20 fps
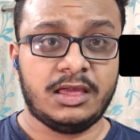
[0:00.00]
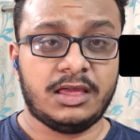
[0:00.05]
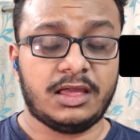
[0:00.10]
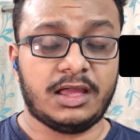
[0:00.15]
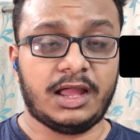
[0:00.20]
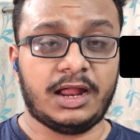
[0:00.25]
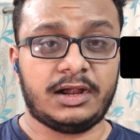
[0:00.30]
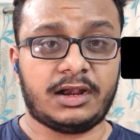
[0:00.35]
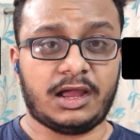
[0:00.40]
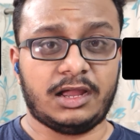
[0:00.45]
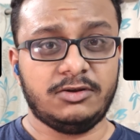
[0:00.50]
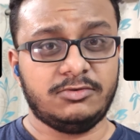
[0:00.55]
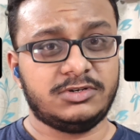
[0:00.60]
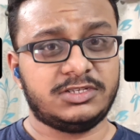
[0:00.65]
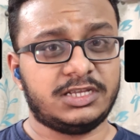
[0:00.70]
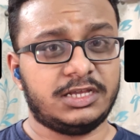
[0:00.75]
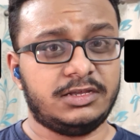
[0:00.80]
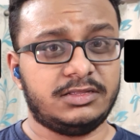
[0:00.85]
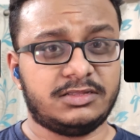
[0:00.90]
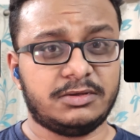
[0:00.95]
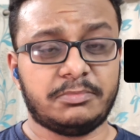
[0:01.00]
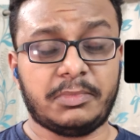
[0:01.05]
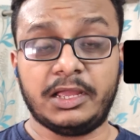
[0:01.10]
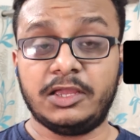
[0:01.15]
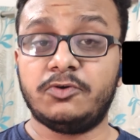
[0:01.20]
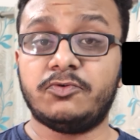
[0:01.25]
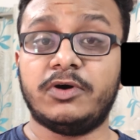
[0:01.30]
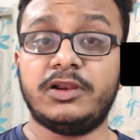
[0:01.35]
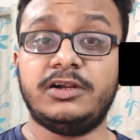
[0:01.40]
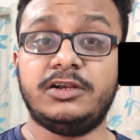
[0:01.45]
And I would say the
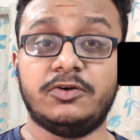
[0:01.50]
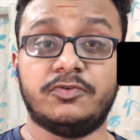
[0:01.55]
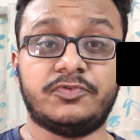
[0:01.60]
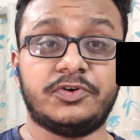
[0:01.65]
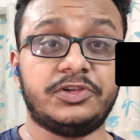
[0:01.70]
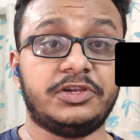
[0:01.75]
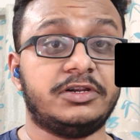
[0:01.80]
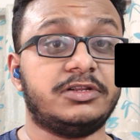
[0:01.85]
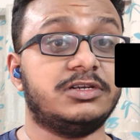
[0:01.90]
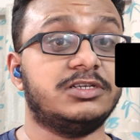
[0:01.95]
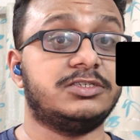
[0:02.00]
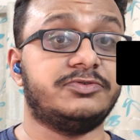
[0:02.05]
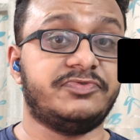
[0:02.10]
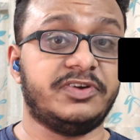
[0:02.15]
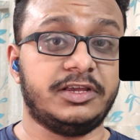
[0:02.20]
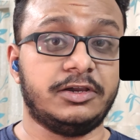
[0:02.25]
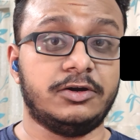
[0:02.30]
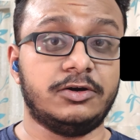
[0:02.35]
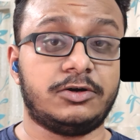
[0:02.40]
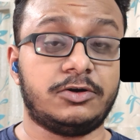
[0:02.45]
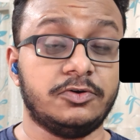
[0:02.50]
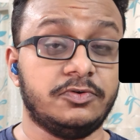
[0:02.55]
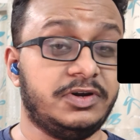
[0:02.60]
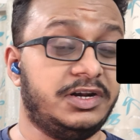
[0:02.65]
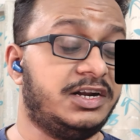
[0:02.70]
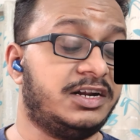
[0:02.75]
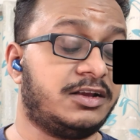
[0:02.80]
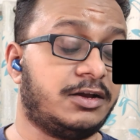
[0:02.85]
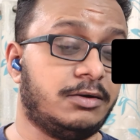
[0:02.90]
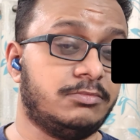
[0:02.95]
mic quality over here is very good too.
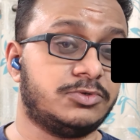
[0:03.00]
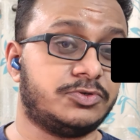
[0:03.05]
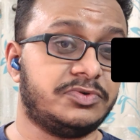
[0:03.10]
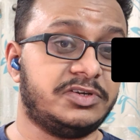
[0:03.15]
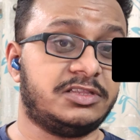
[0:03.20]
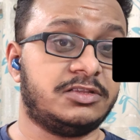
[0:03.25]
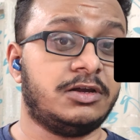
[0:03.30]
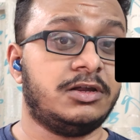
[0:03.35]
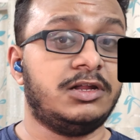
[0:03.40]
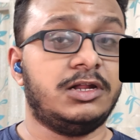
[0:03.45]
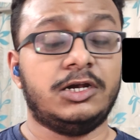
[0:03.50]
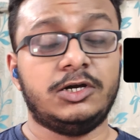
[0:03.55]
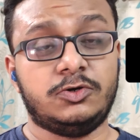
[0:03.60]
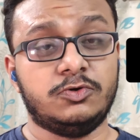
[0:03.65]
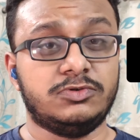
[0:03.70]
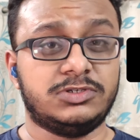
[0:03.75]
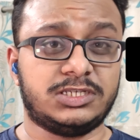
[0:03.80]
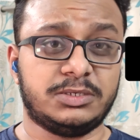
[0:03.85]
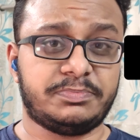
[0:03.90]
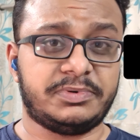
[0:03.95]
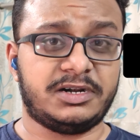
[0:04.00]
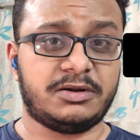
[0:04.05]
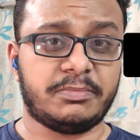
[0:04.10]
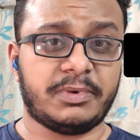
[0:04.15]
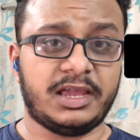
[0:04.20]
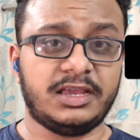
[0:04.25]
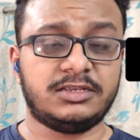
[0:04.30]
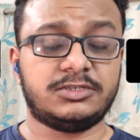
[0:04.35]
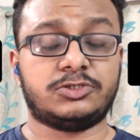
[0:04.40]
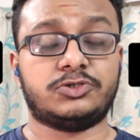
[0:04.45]
It comes with 2 separate
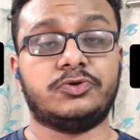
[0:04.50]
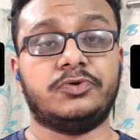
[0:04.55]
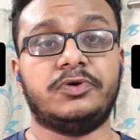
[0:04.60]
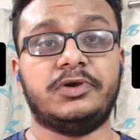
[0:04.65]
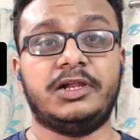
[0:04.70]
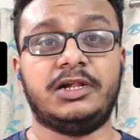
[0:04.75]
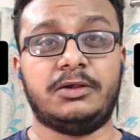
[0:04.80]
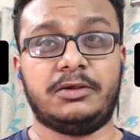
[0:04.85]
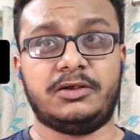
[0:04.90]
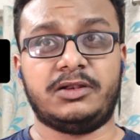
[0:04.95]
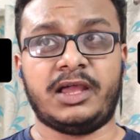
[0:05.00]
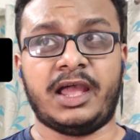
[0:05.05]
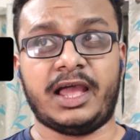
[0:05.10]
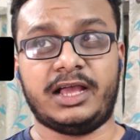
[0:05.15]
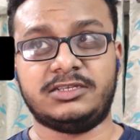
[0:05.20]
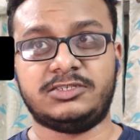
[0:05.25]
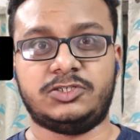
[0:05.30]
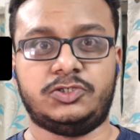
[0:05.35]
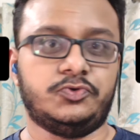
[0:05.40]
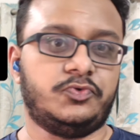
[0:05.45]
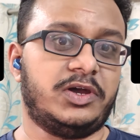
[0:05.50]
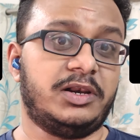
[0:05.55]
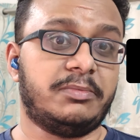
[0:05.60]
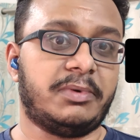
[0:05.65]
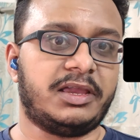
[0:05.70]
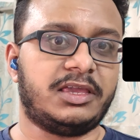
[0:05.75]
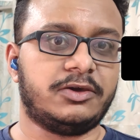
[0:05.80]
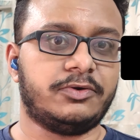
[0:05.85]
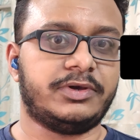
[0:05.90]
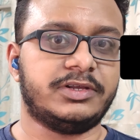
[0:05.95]
mics, so it has dual
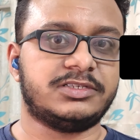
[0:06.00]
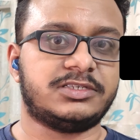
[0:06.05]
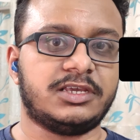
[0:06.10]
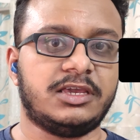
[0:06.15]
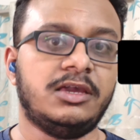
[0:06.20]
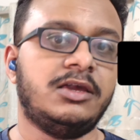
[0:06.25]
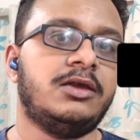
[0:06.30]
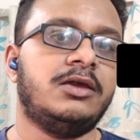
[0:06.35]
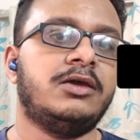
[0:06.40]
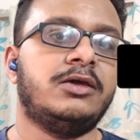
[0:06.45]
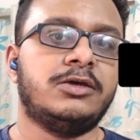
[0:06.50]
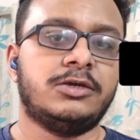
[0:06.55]
mic, you can say.